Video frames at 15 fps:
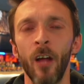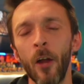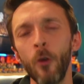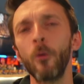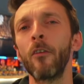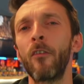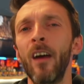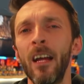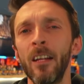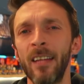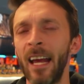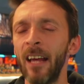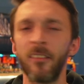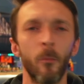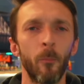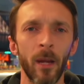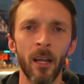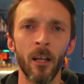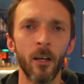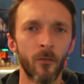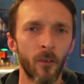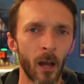I know they've had guys like
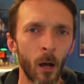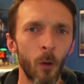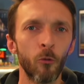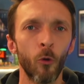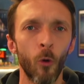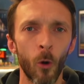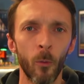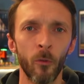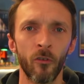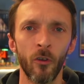Bale and Ronaldo always